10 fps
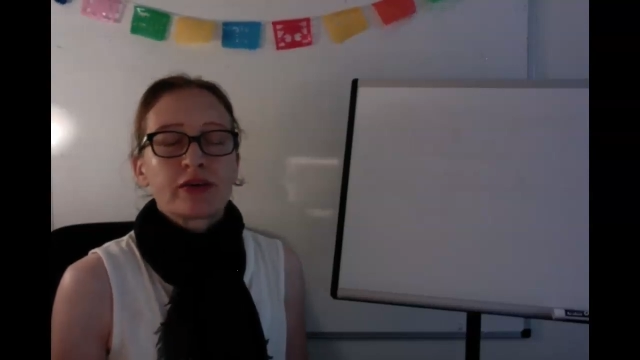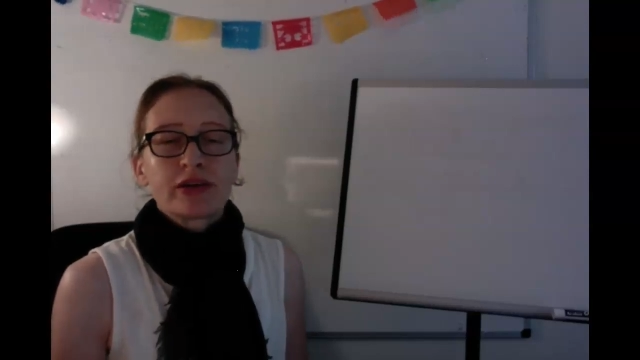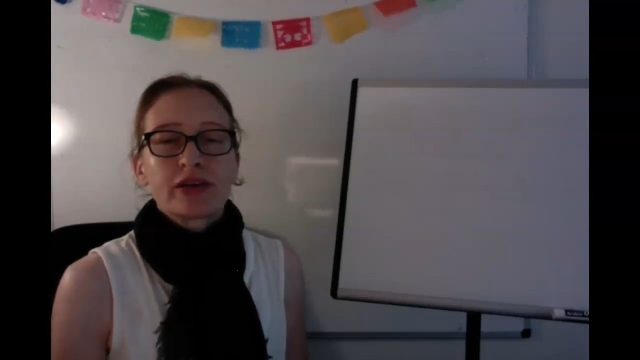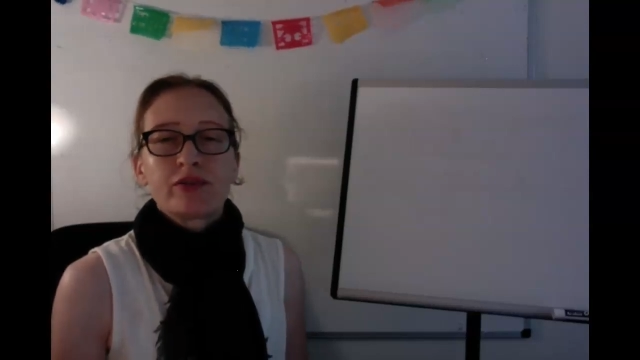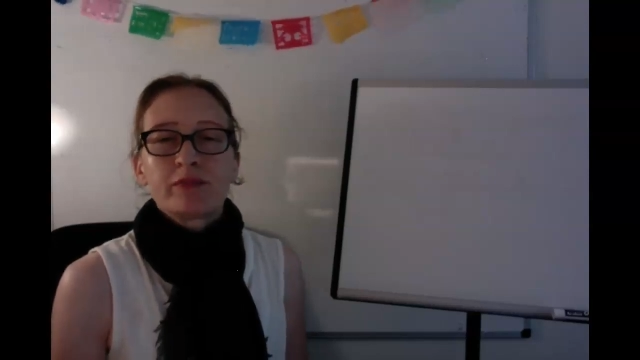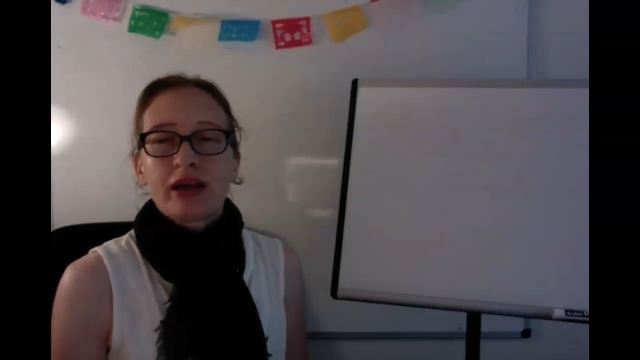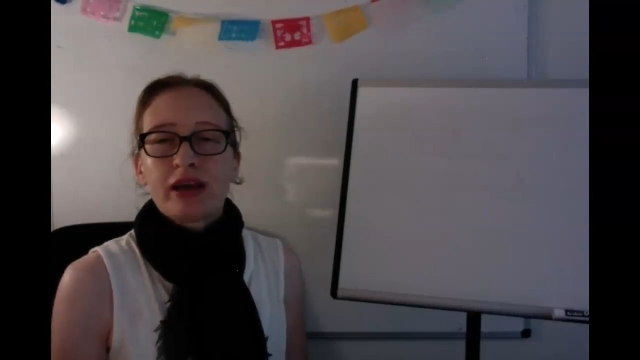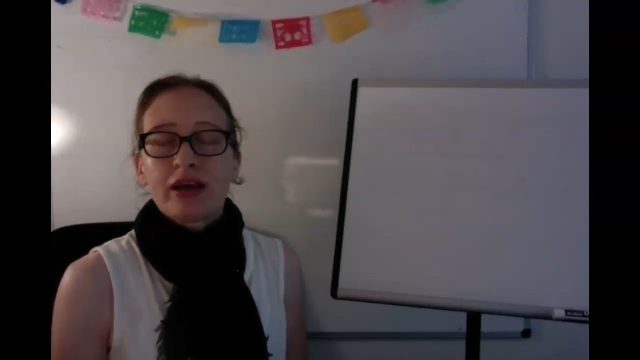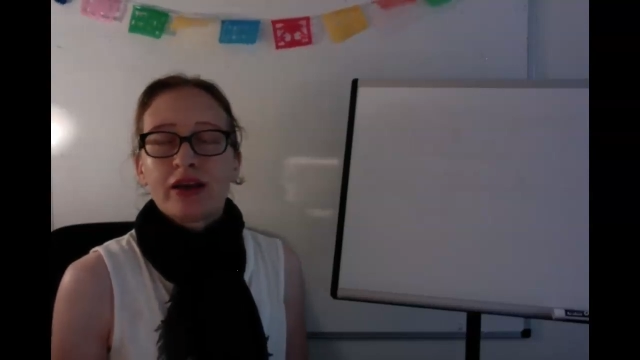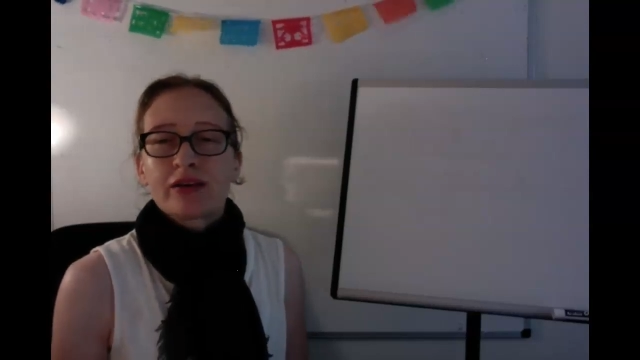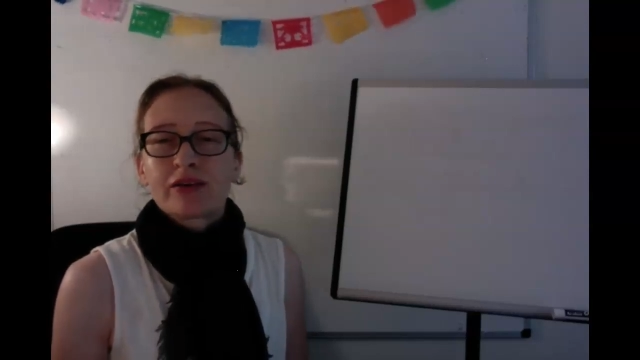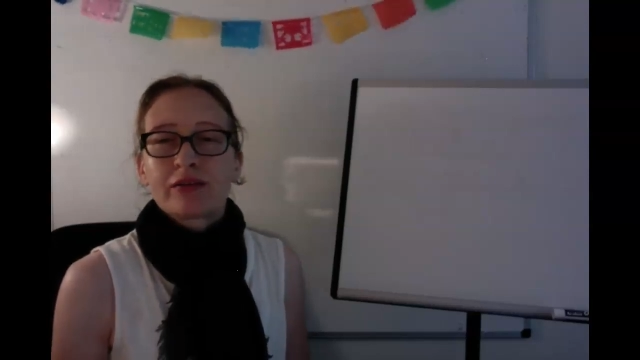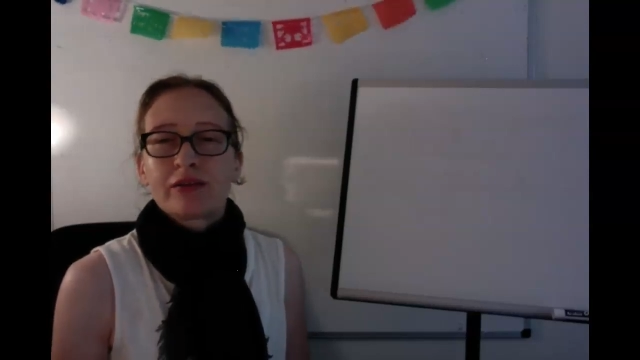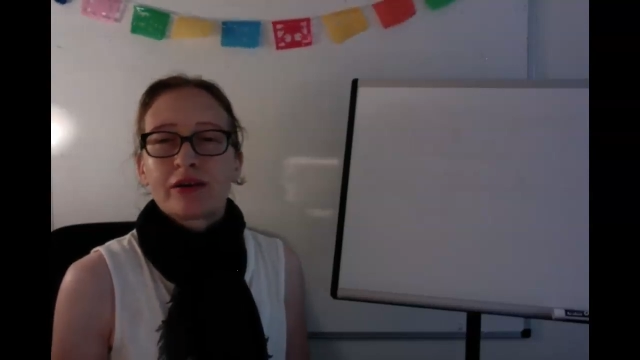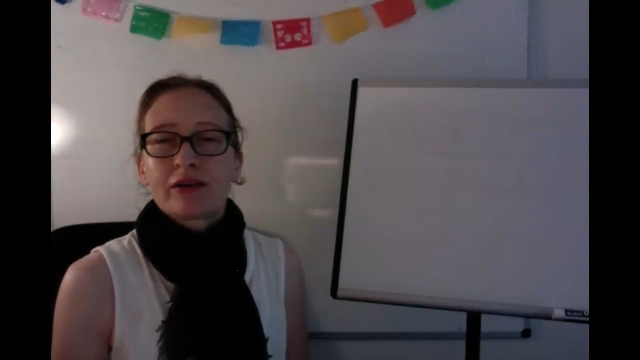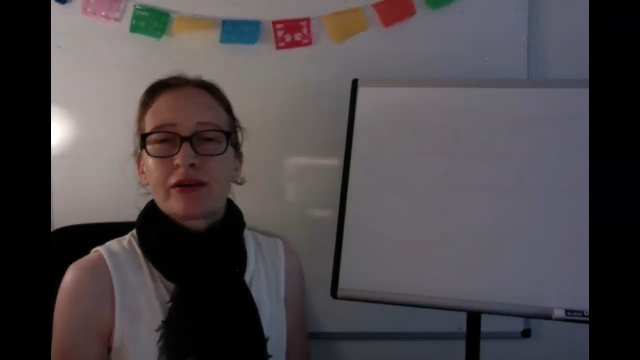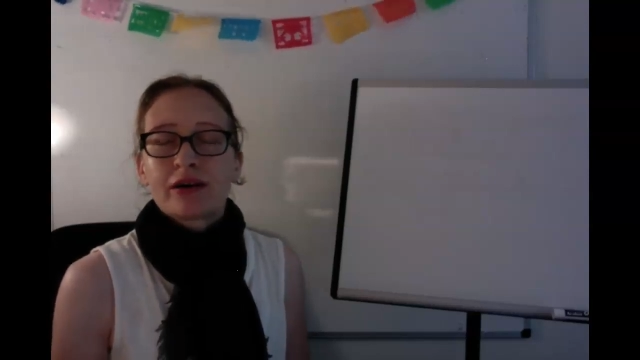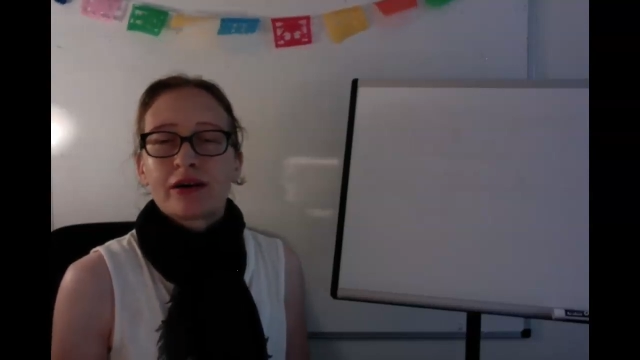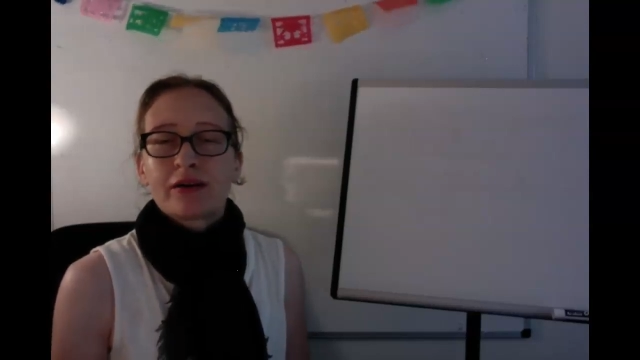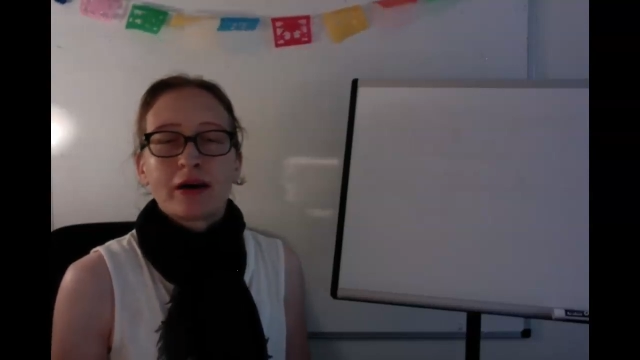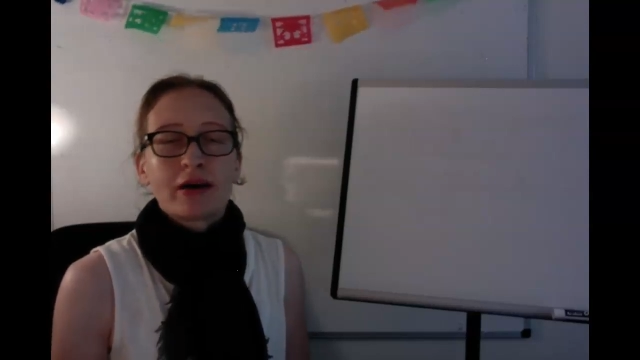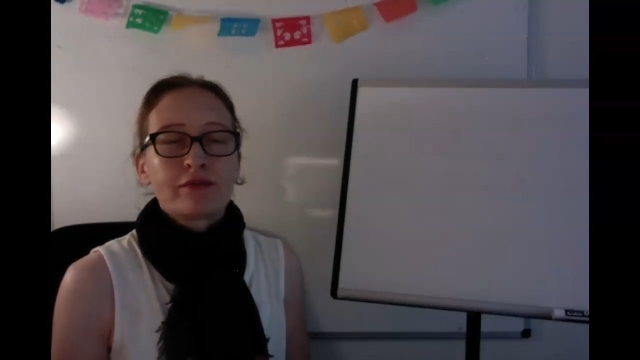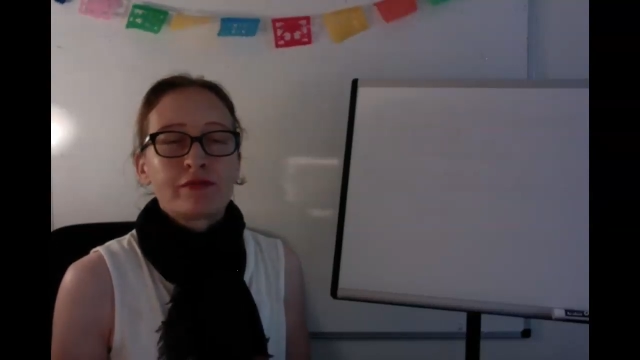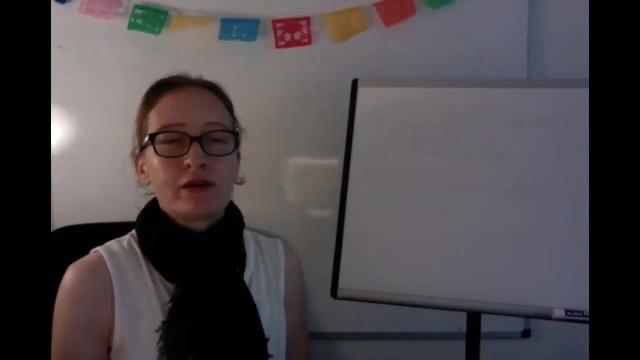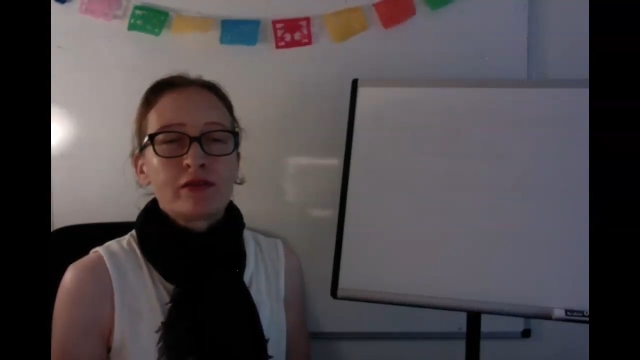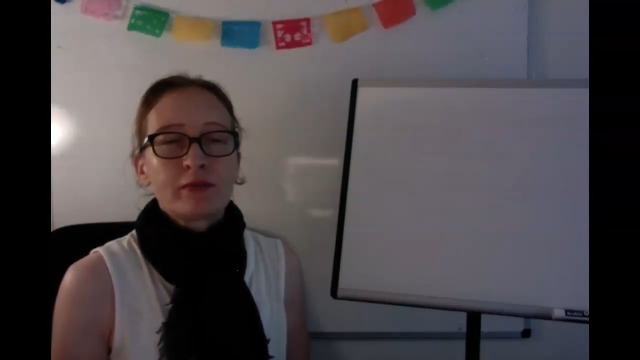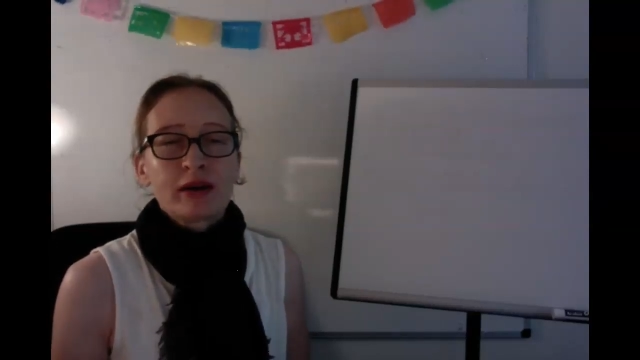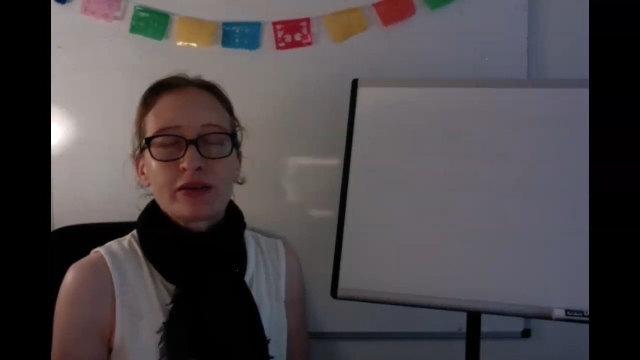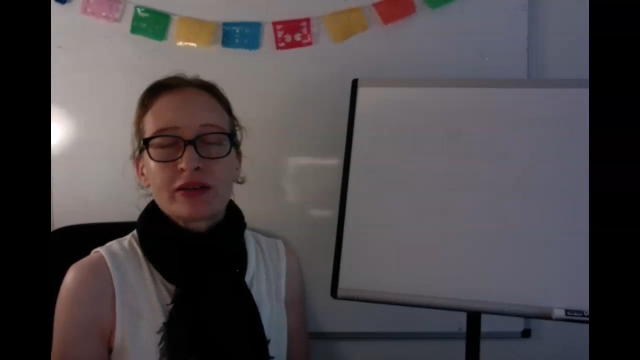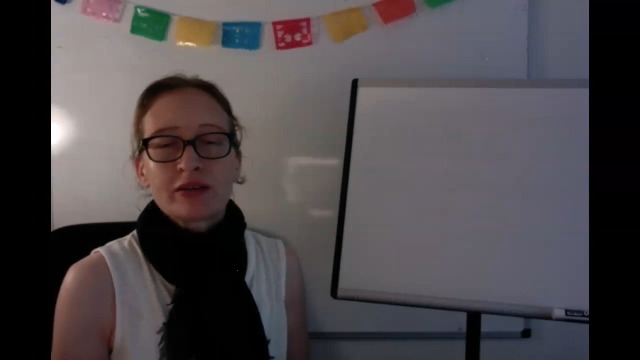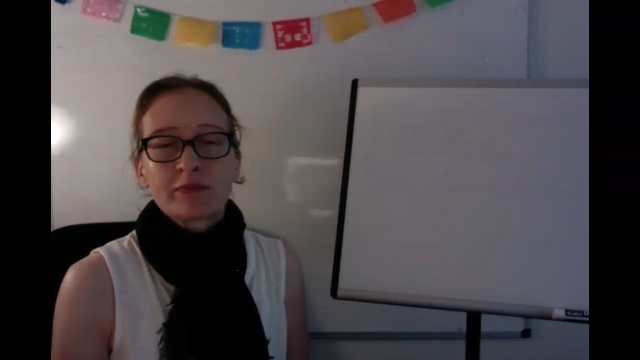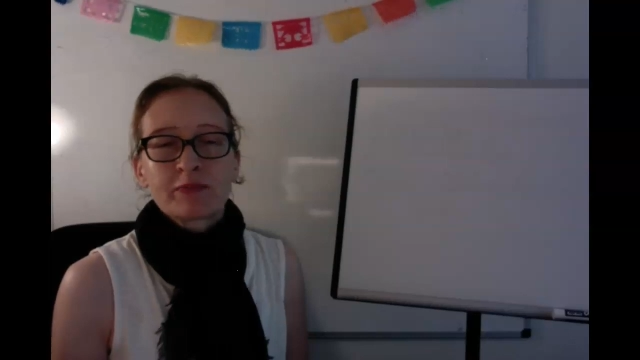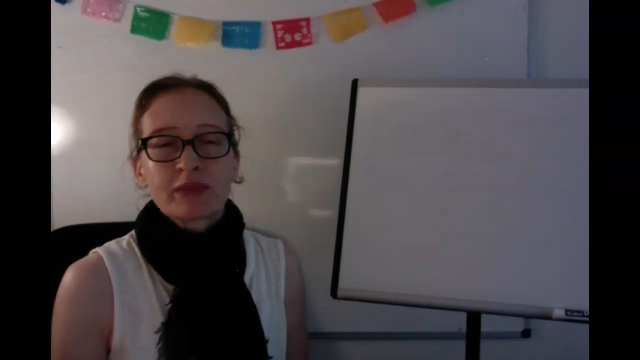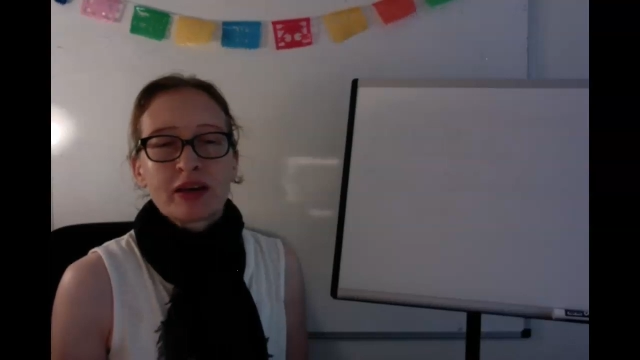or you may have known about them,